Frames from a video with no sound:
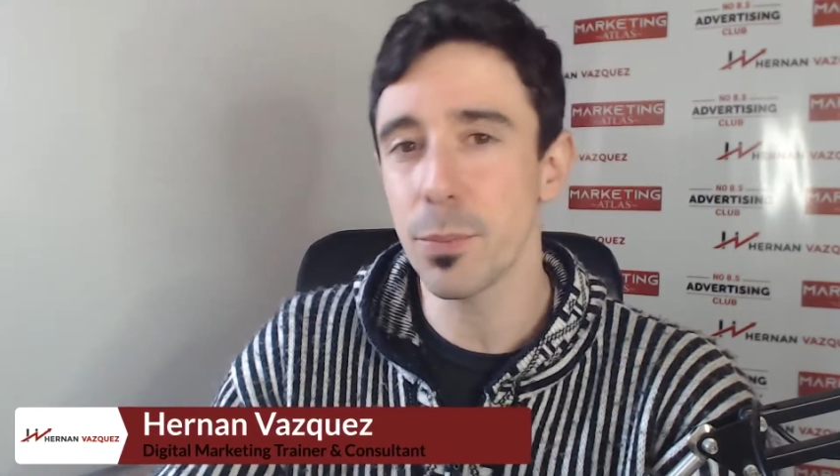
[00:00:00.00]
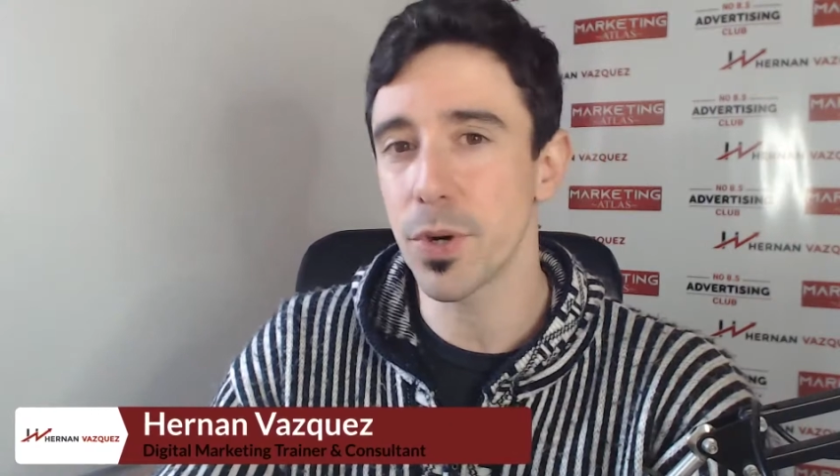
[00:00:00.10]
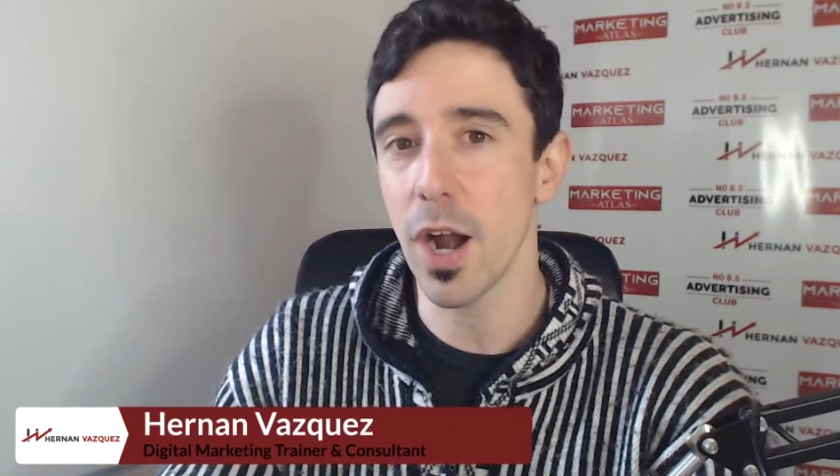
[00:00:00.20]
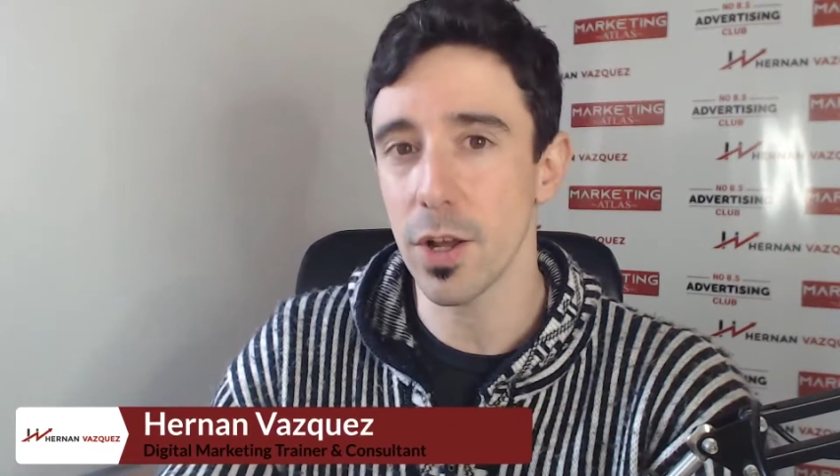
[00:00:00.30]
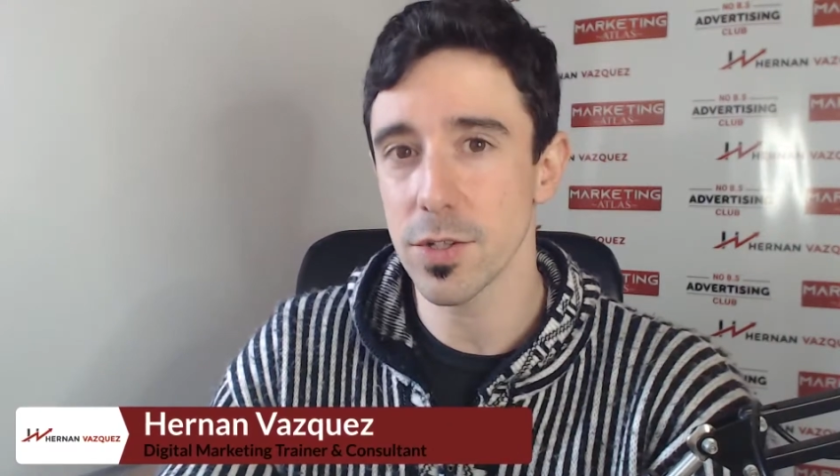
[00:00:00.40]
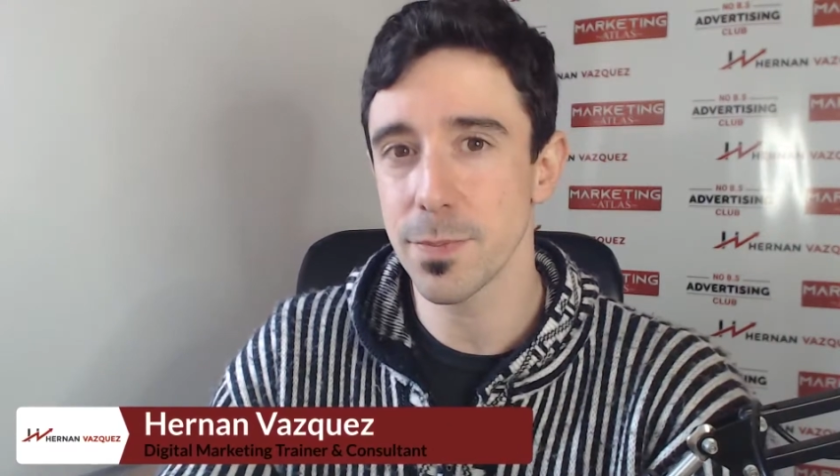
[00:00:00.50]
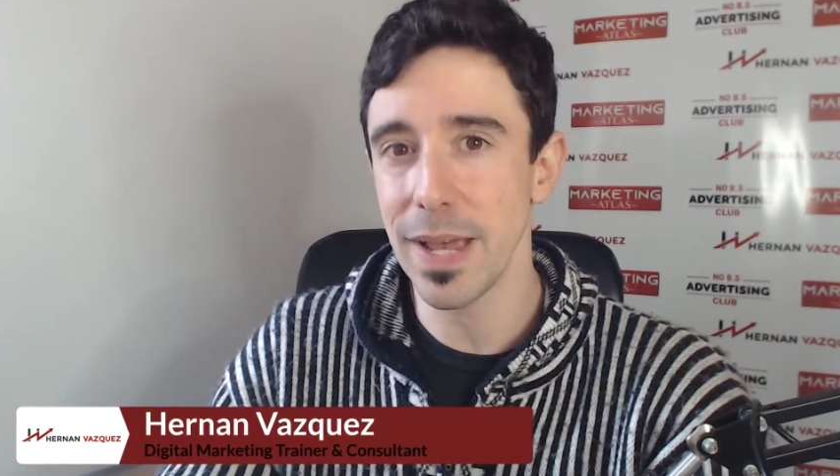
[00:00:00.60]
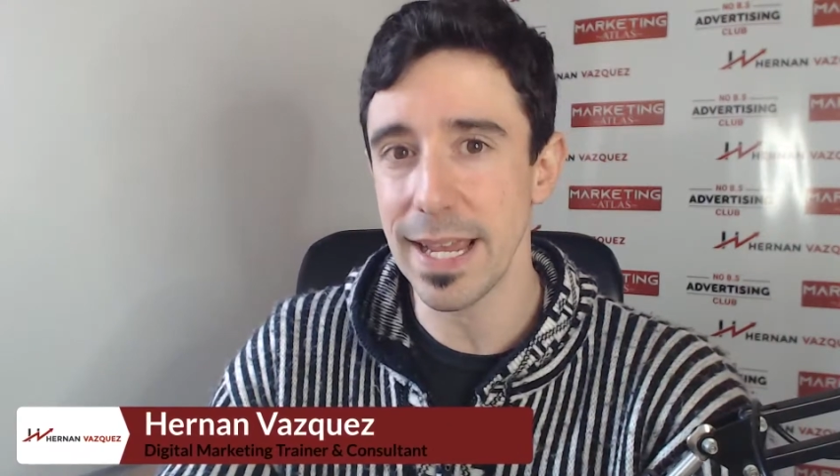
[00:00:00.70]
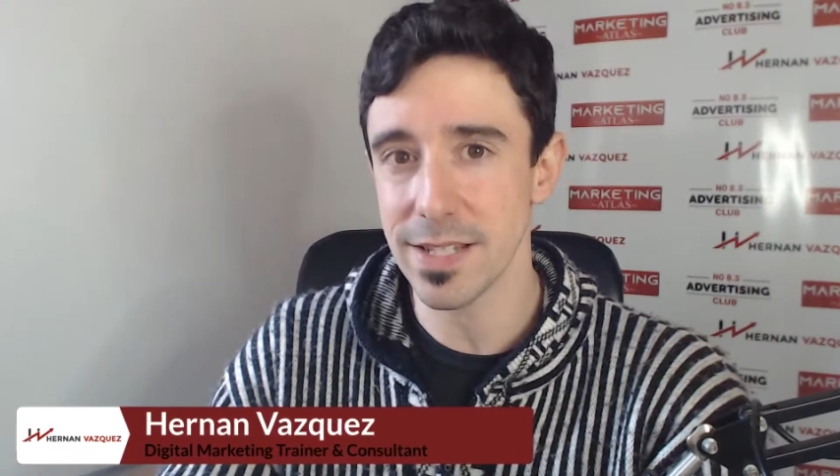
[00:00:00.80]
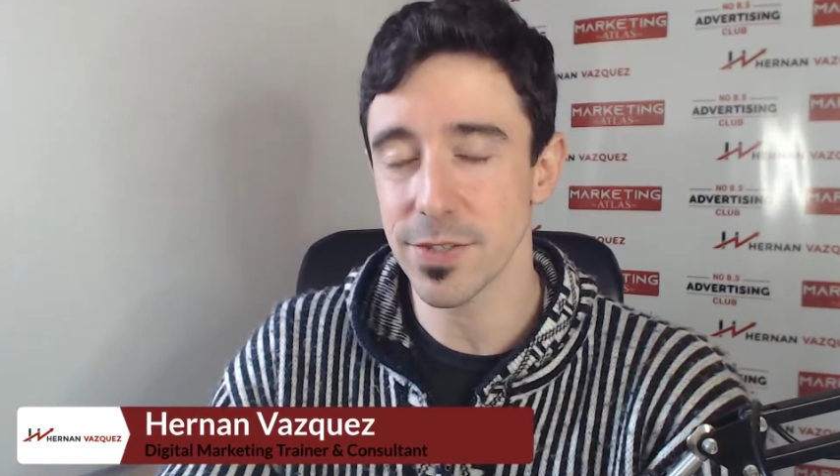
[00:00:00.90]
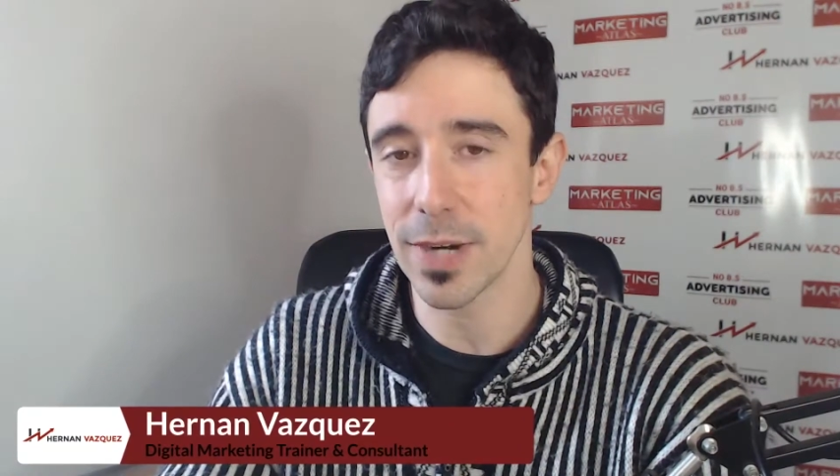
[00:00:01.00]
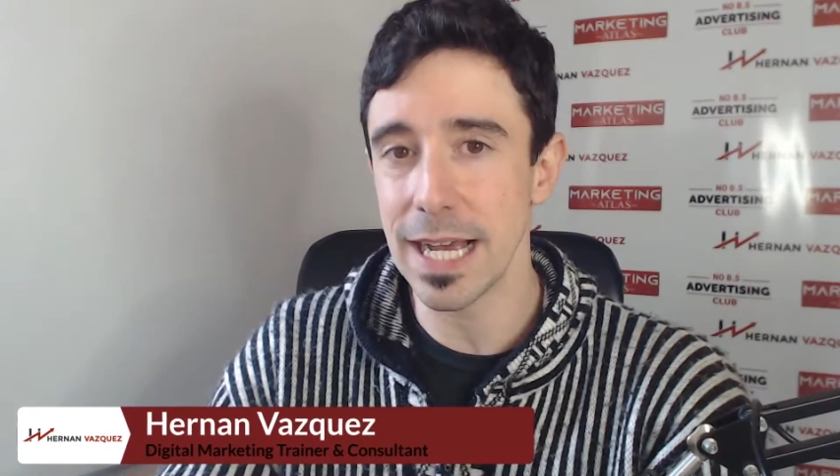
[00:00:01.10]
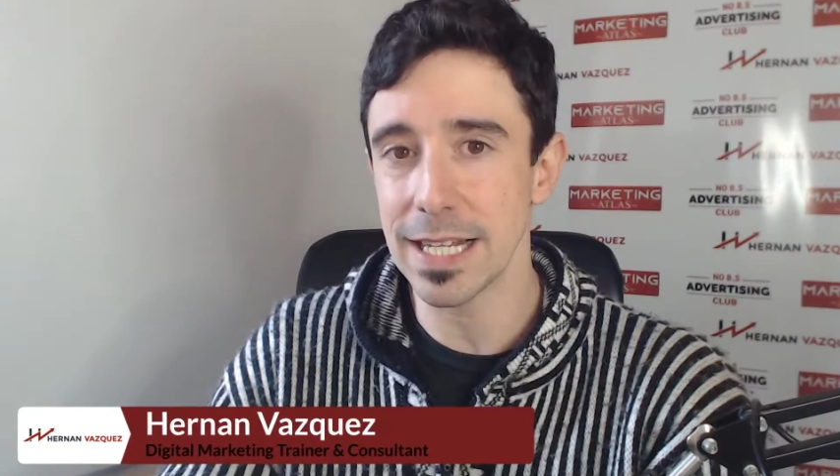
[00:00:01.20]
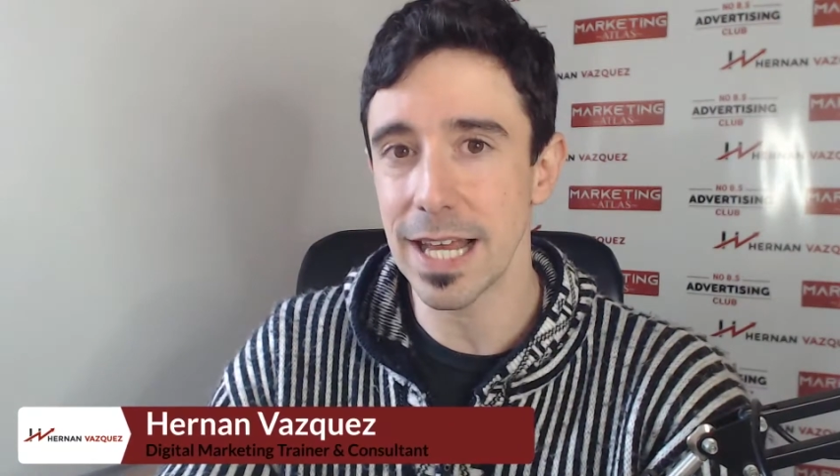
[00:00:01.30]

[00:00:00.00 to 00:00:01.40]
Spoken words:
product space, right?